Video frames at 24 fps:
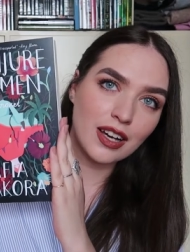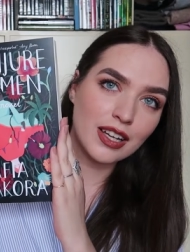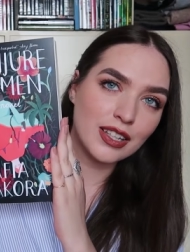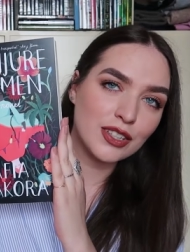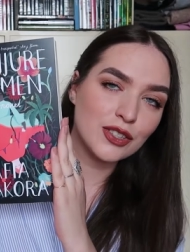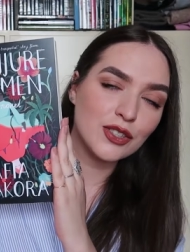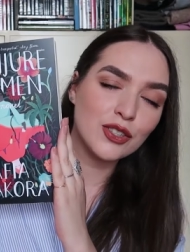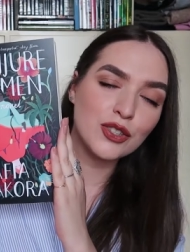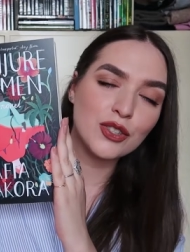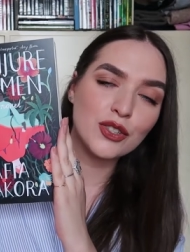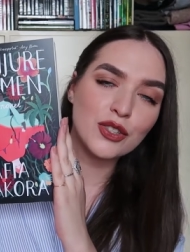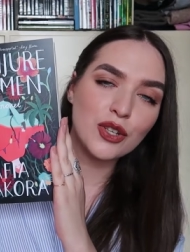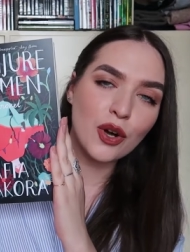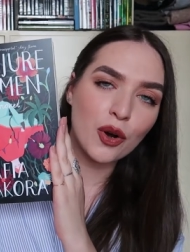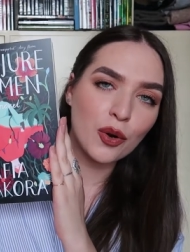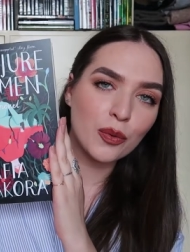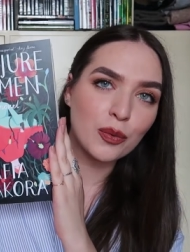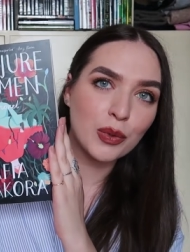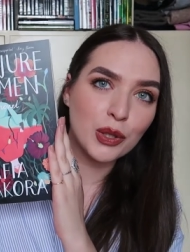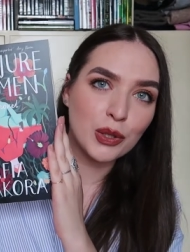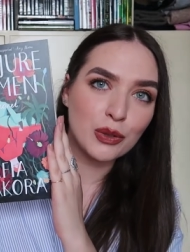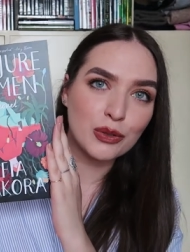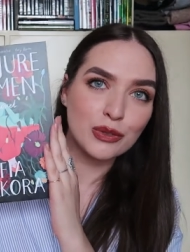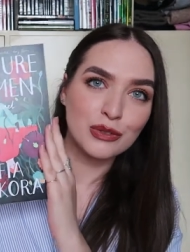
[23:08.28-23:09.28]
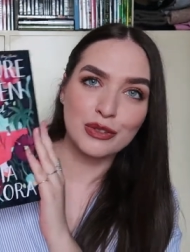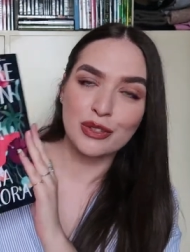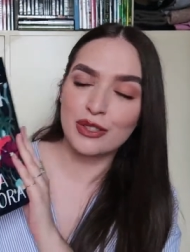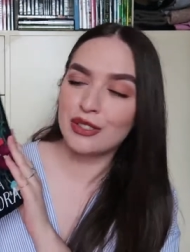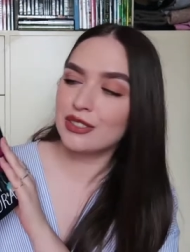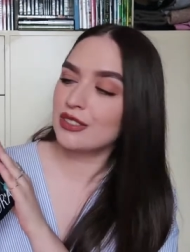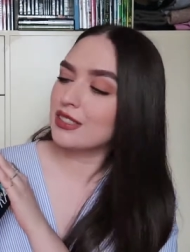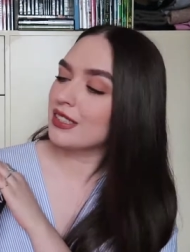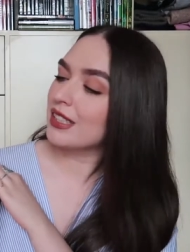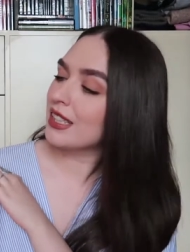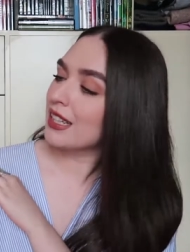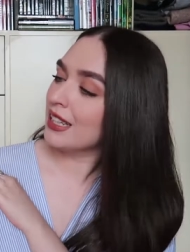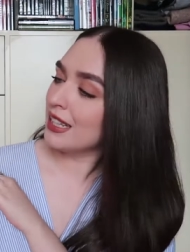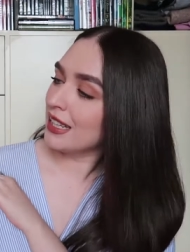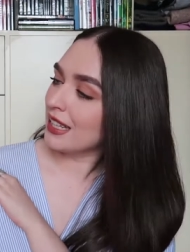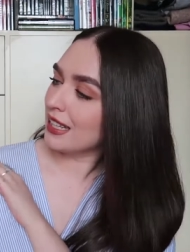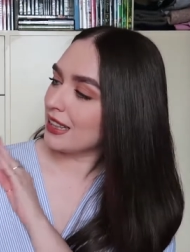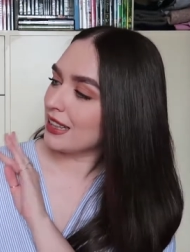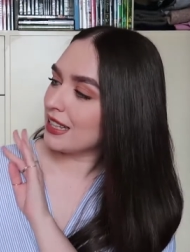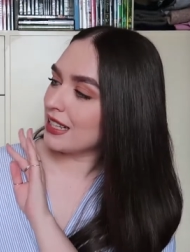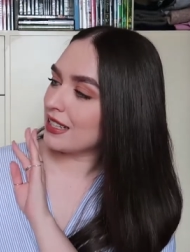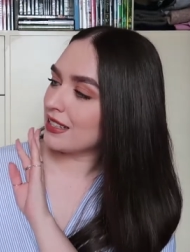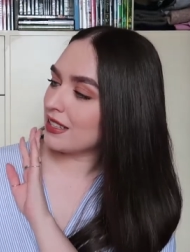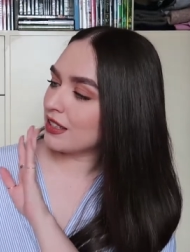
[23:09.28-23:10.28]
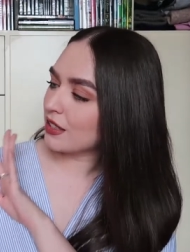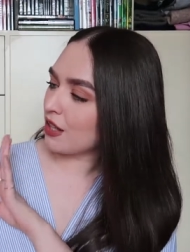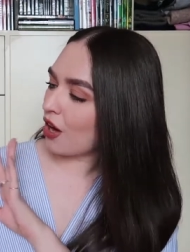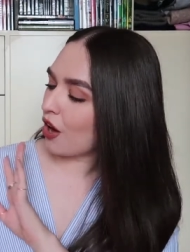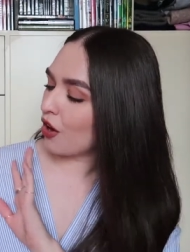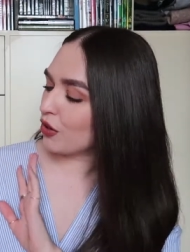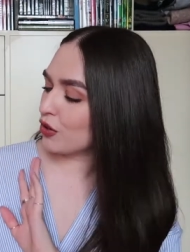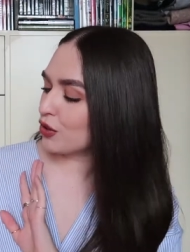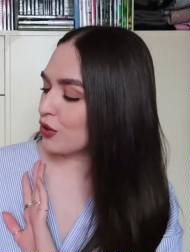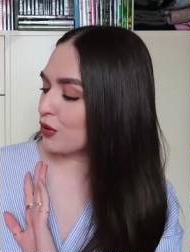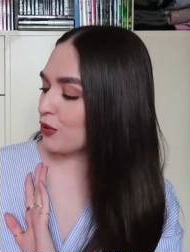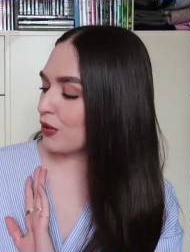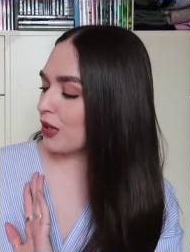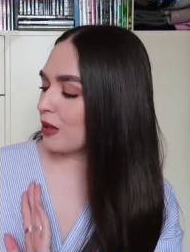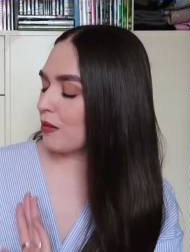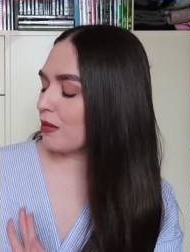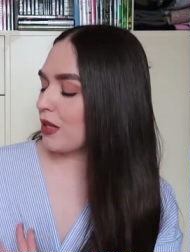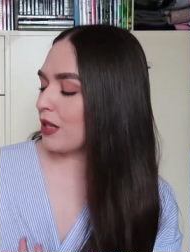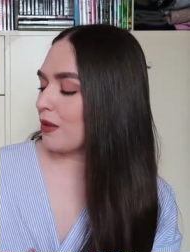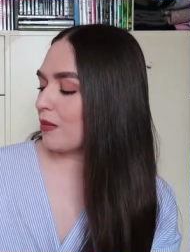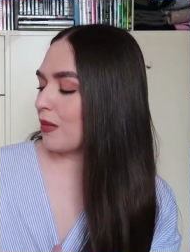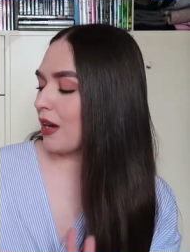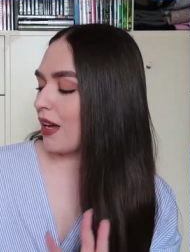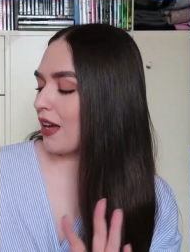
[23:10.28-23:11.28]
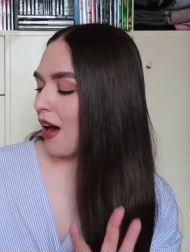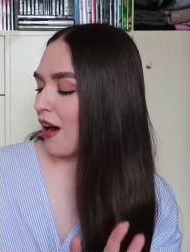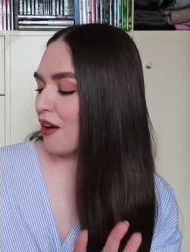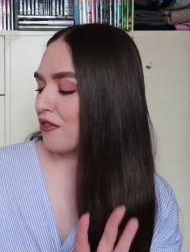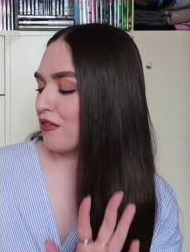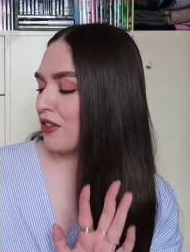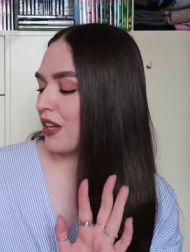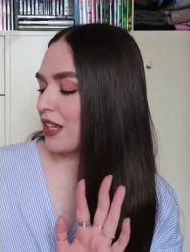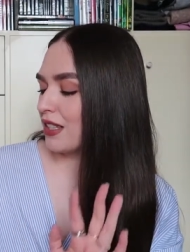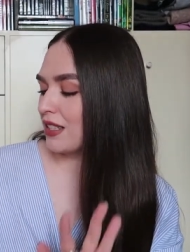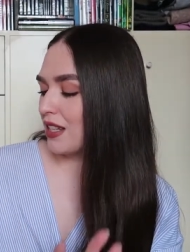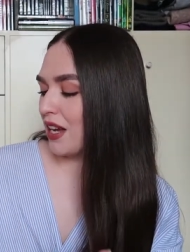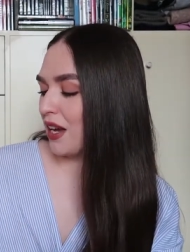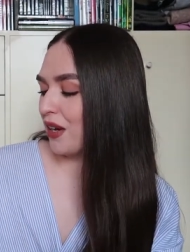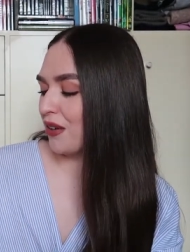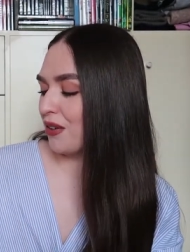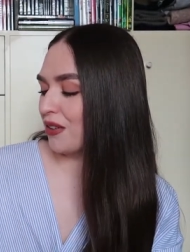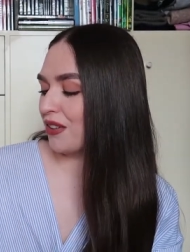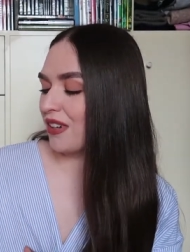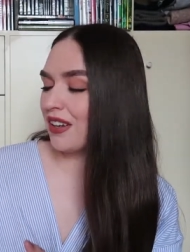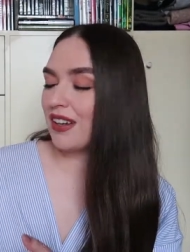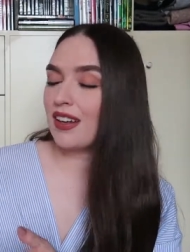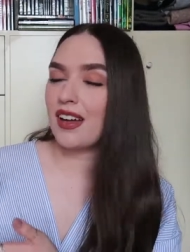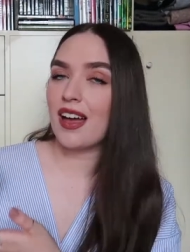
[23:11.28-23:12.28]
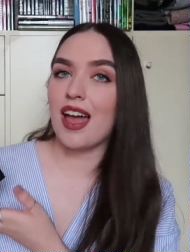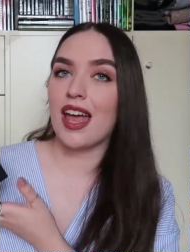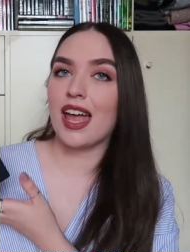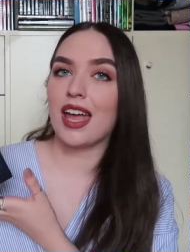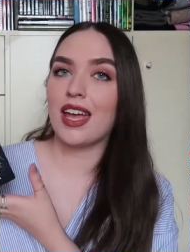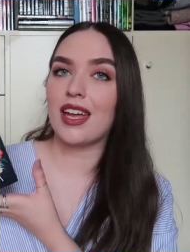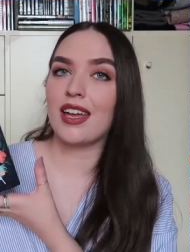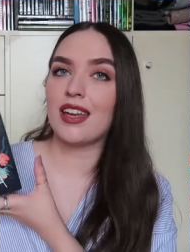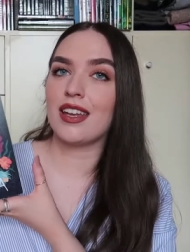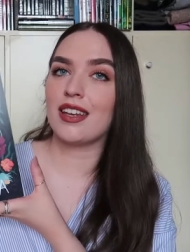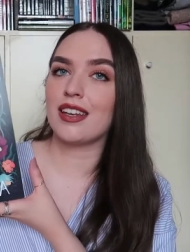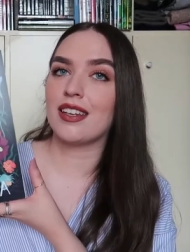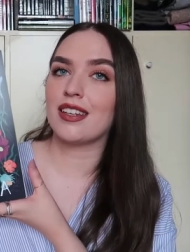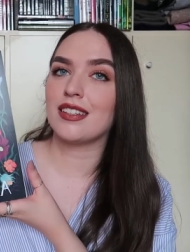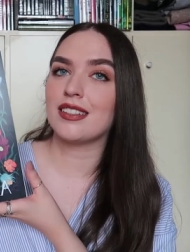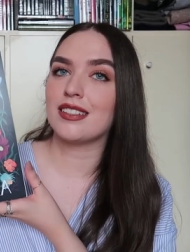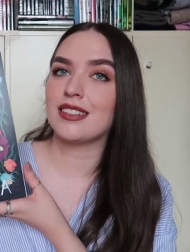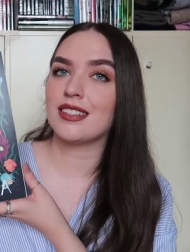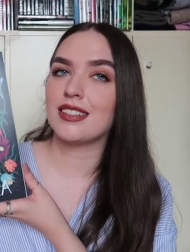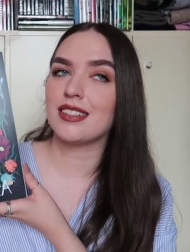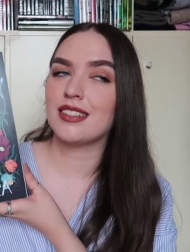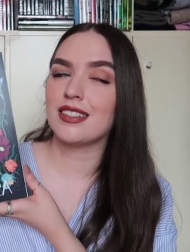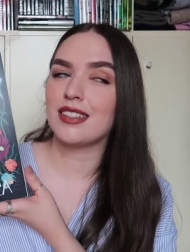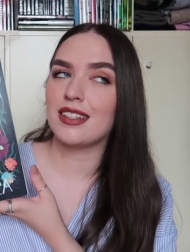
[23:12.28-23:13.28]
It's so beautiful. This is Conjure Women by Afia Takra, and